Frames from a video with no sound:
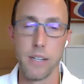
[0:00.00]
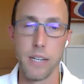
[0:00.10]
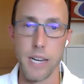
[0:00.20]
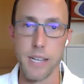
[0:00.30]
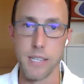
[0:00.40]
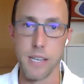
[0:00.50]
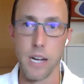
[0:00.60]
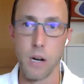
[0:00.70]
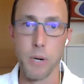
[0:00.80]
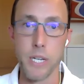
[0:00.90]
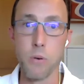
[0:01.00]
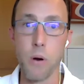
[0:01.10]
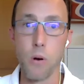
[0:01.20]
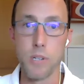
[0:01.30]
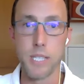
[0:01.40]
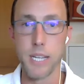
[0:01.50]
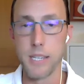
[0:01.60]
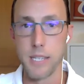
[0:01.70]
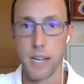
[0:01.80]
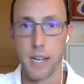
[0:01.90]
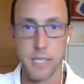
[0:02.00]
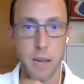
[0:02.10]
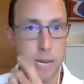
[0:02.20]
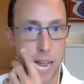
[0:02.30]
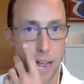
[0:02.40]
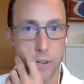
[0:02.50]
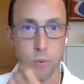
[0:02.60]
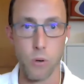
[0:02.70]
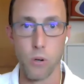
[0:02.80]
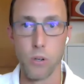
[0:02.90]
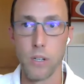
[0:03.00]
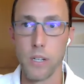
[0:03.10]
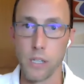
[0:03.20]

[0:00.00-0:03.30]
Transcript: is we do host these semi-annual